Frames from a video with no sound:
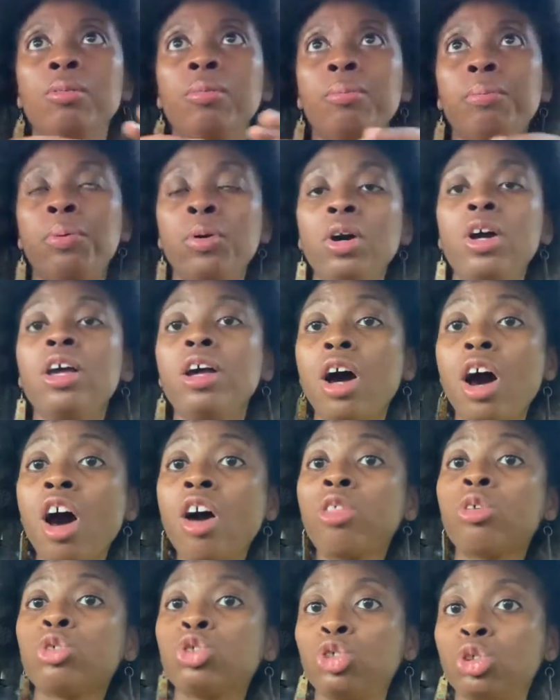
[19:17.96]
put
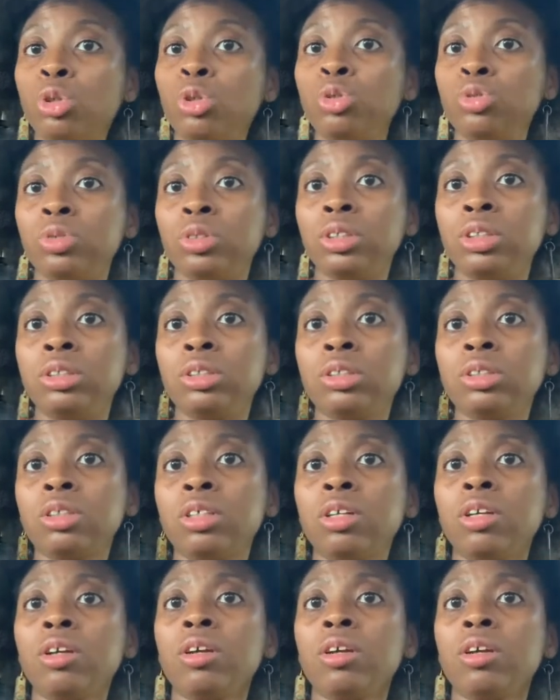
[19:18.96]
other children's